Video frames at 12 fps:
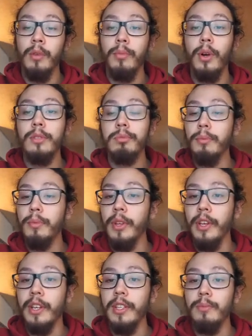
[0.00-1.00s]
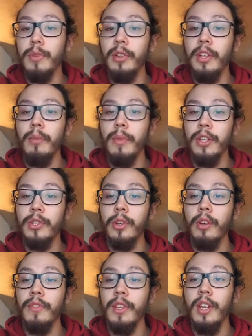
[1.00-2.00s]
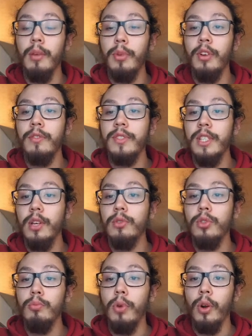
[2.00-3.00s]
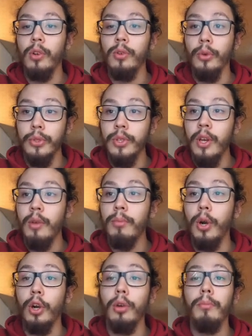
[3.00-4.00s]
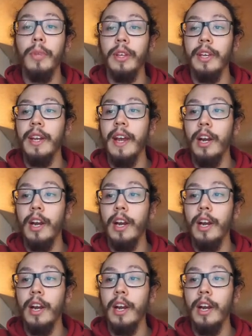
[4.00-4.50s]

Parts per million is merely a measure of the number of CO2 particles per million